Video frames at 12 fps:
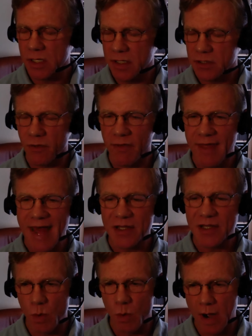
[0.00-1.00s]
And so
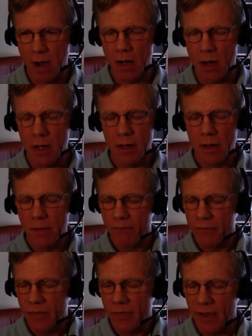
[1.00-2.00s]
that's where
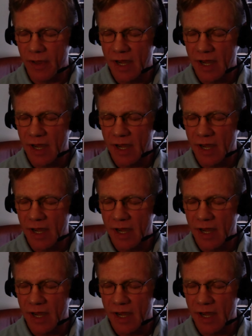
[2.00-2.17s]
the